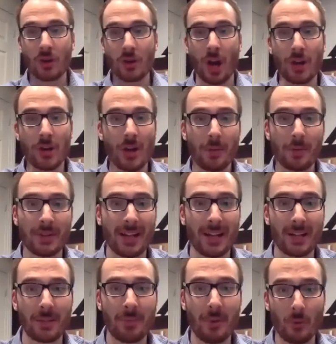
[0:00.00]
Are you able to tell
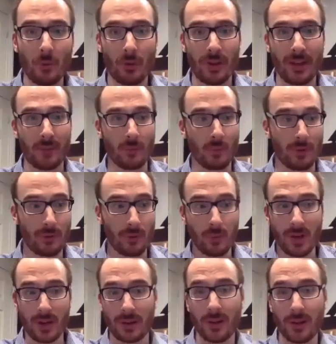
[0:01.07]
us a bit more then, with the
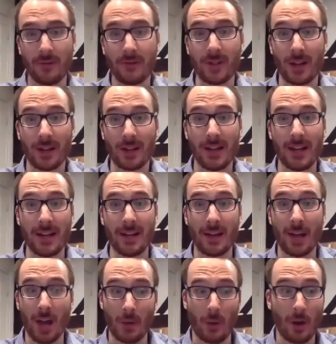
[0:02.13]
work that you've done in
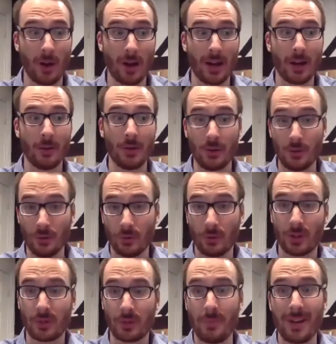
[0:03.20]
Ohio and New York,
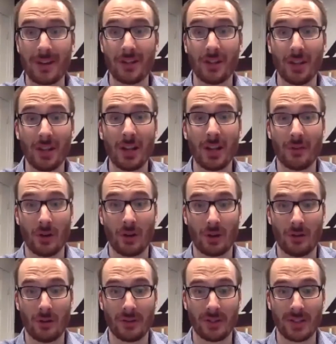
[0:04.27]
as we mentioned earlier in our
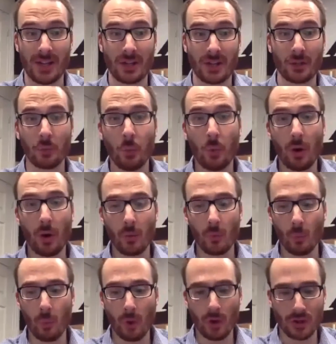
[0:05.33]
conversations,
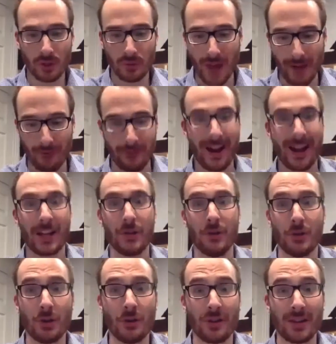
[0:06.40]
what value
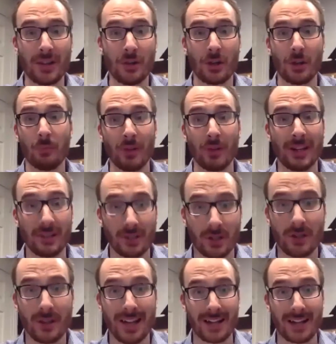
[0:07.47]
do you think you could bring to
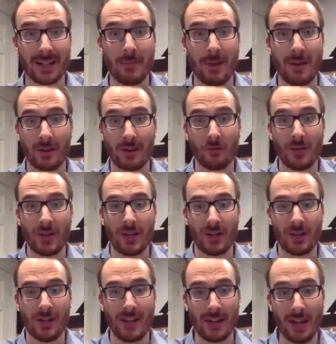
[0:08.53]
the Latin America region
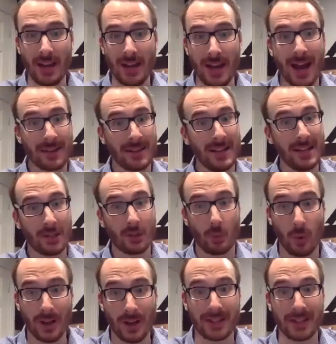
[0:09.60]
then, as it is
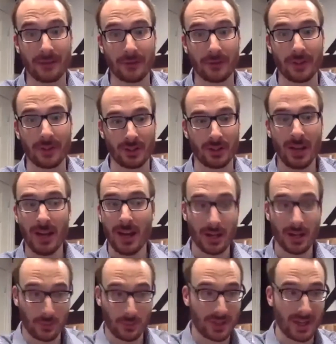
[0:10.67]
quite different, as
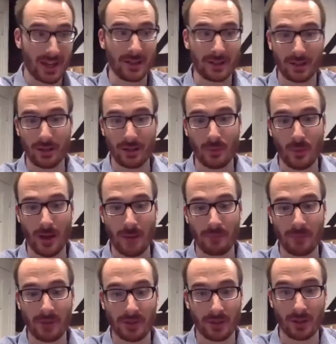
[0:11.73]
we were saying, to
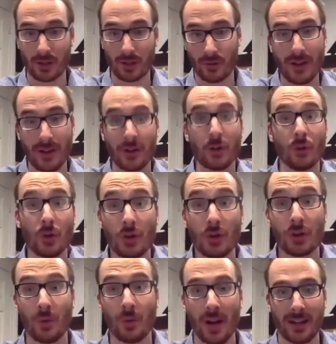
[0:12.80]
the terrain that you're used
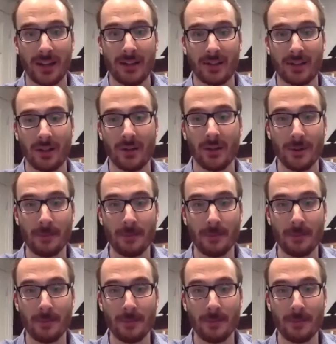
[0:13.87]
to working to?